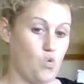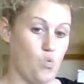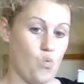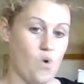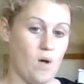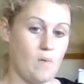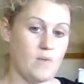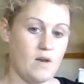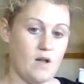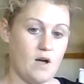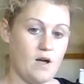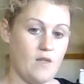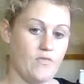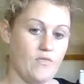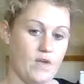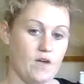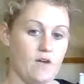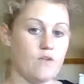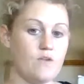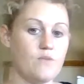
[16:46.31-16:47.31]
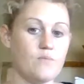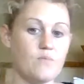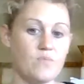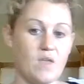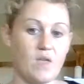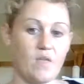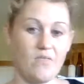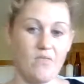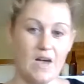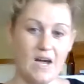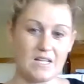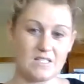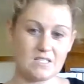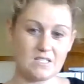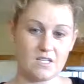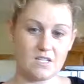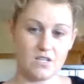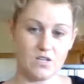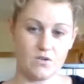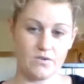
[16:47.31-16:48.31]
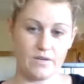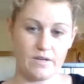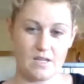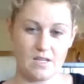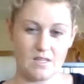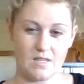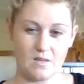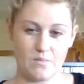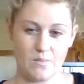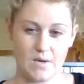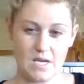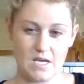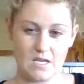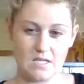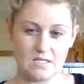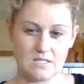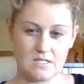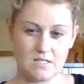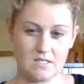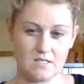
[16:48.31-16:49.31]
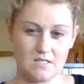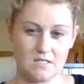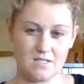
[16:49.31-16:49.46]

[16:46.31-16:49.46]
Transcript: rub it on there, and that's going to create the paste.